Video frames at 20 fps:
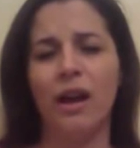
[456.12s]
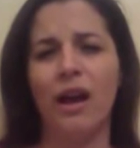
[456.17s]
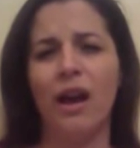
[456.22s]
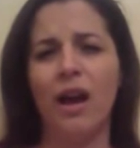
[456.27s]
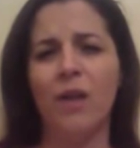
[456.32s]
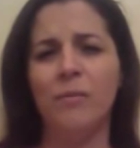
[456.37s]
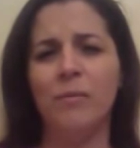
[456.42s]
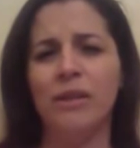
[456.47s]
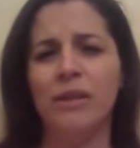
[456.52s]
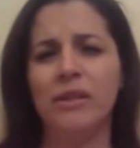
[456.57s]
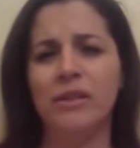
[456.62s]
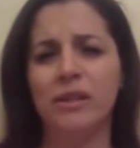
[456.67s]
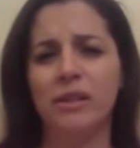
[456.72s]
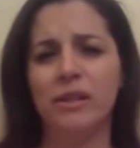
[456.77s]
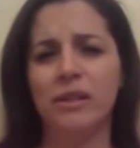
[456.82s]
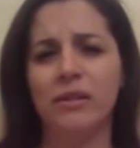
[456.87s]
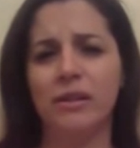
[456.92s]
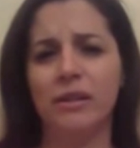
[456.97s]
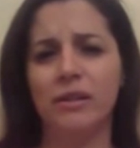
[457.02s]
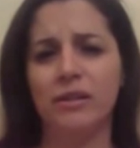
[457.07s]
I mean,
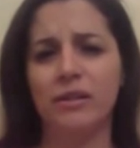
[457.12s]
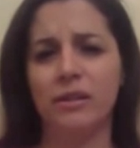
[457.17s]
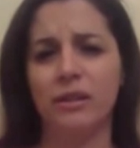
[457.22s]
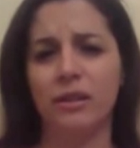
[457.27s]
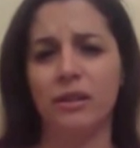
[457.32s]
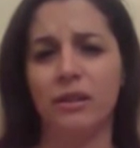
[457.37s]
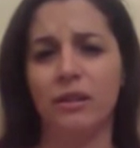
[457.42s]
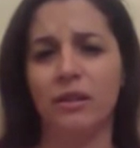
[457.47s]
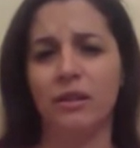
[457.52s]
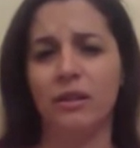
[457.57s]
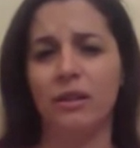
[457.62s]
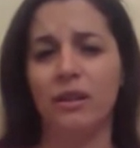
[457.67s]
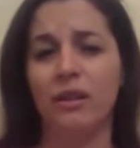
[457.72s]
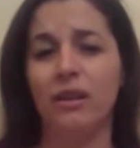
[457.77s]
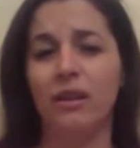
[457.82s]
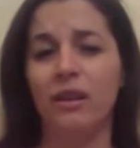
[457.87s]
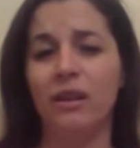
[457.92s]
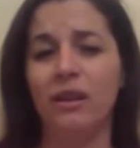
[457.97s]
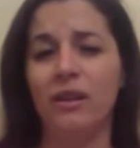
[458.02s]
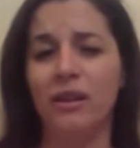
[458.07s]
seriously,
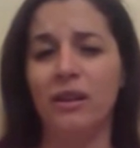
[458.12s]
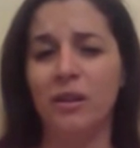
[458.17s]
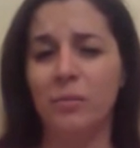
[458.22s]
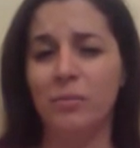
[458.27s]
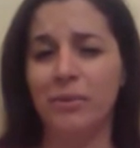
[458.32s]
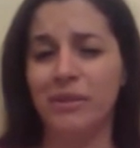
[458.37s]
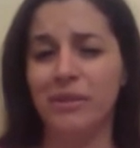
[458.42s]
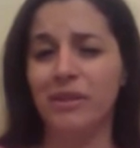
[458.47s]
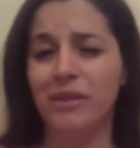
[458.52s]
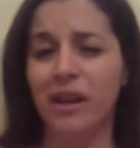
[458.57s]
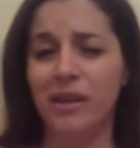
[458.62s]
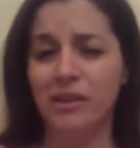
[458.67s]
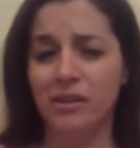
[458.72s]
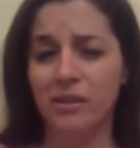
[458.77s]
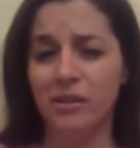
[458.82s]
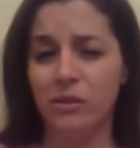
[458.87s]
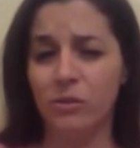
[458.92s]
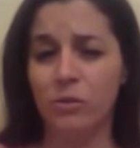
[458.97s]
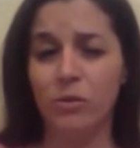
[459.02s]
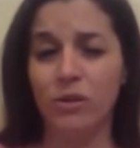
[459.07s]
eating
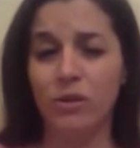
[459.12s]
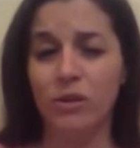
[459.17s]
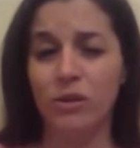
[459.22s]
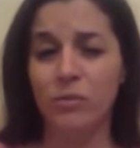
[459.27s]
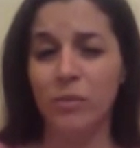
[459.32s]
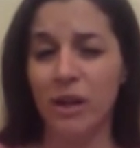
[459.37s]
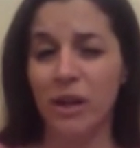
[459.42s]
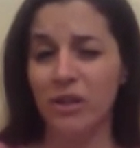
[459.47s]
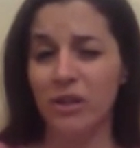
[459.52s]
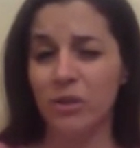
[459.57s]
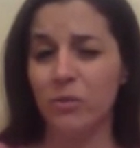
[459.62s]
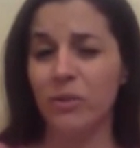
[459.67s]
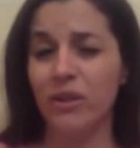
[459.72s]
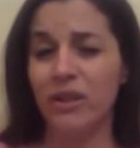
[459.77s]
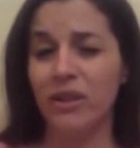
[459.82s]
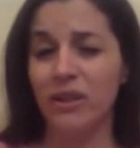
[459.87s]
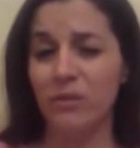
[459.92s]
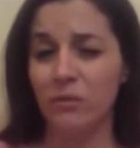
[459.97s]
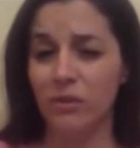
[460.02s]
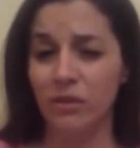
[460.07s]
possessed corn makes you
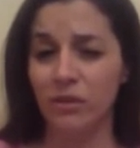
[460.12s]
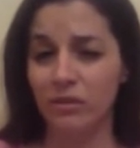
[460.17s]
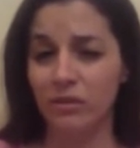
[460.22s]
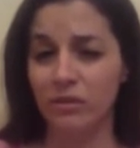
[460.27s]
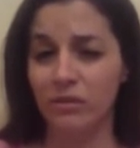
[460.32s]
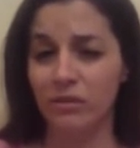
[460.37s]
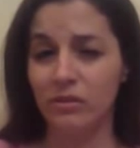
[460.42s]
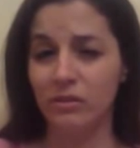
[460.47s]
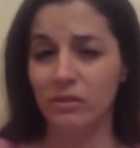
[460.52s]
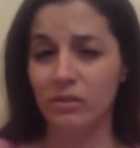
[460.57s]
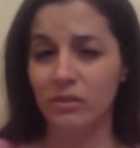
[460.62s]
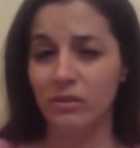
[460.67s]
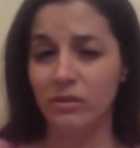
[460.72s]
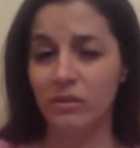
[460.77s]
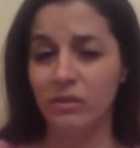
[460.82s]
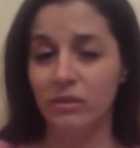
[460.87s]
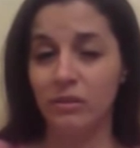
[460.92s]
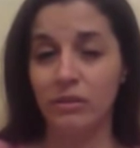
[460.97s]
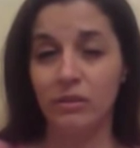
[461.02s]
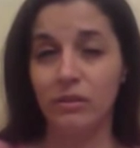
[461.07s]
evil?
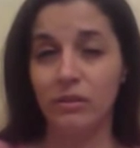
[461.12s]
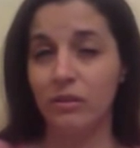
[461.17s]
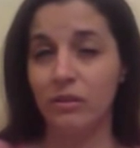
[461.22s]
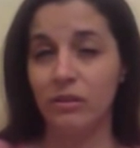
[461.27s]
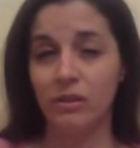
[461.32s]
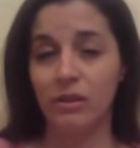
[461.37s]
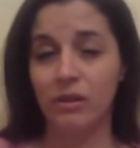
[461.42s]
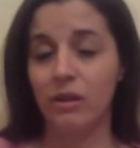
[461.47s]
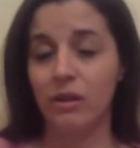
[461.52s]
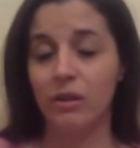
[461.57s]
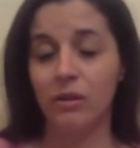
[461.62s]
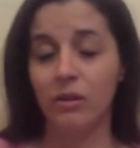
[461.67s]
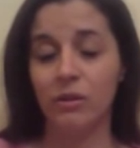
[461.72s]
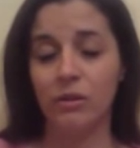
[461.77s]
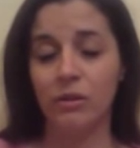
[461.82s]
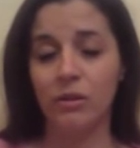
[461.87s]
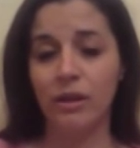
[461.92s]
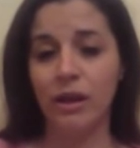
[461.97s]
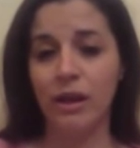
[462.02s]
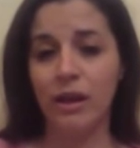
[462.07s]

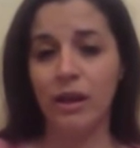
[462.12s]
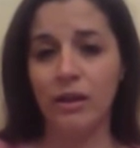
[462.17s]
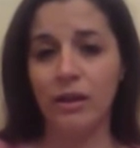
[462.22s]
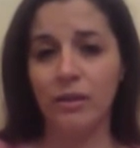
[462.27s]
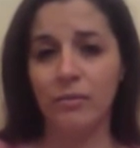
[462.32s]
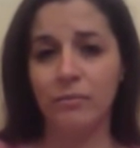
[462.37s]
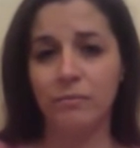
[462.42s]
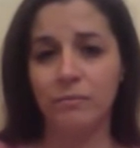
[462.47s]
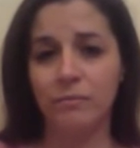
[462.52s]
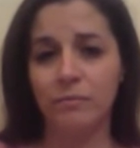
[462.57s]
Okay.